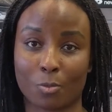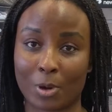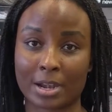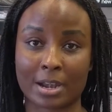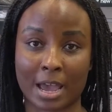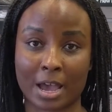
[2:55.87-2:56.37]

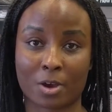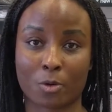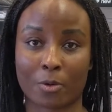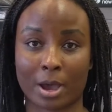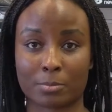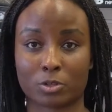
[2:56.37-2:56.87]
Right now,
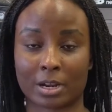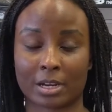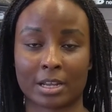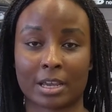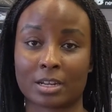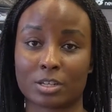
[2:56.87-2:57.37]
I'm trying to
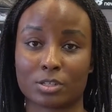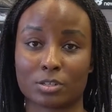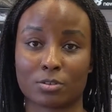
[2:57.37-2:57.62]
get into